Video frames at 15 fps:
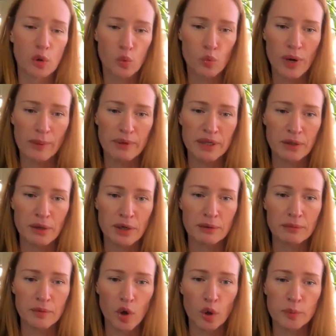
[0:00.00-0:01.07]
webinar
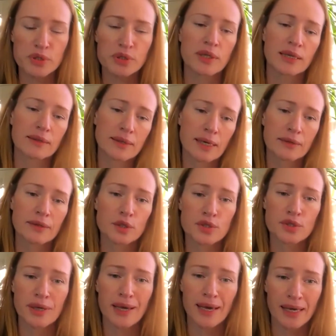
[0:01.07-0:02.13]
option, and then there's
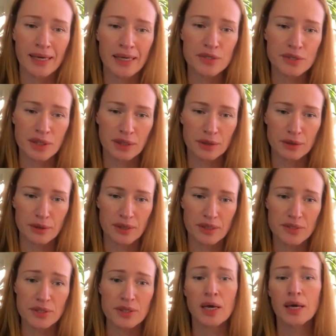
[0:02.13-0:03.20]
the
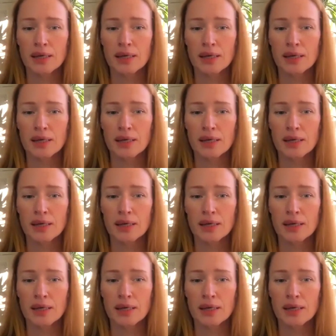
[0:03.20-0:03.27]
asynchronous